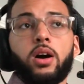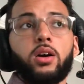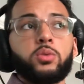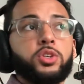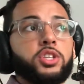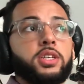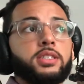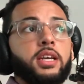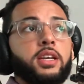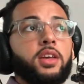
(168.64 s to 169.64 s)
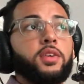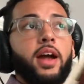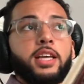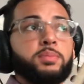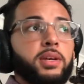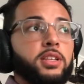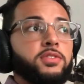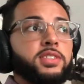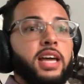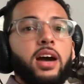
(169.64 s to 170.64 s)
which is another aspect of
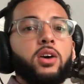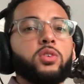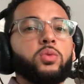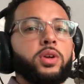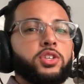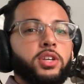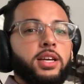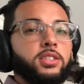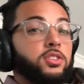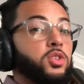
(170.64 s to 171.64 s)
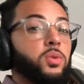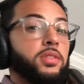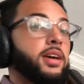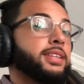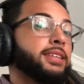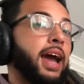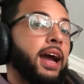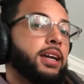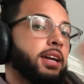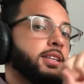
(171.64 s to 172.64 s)
sound, which has to do with
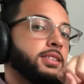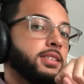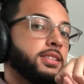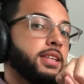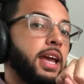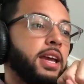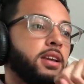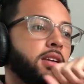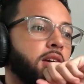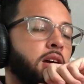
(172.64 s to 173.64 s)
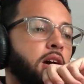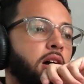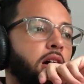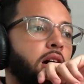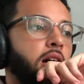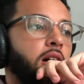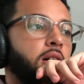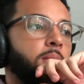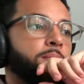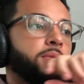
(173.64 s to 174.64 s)
attack and sustain.
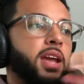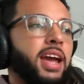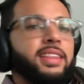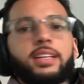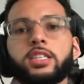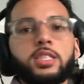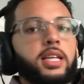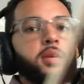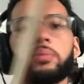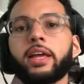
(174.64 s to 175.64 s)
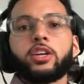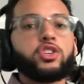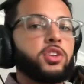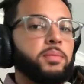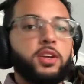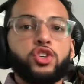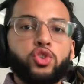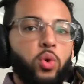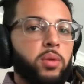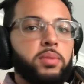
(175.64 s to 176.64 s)
And that's just like playing something
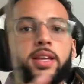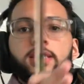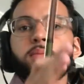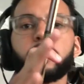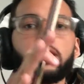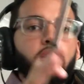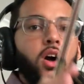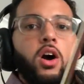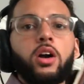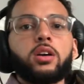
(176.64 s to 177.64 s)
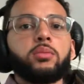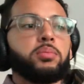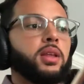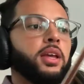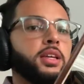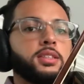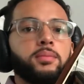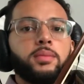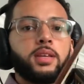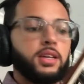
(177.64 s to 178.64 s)
short, playing something long, playing
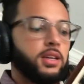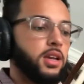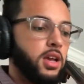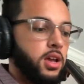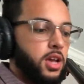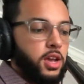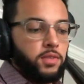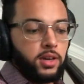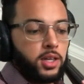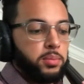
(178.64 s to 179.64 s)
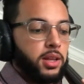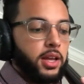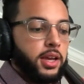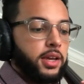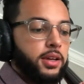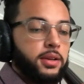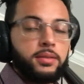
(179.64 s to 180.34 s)
something. If I'm gonna play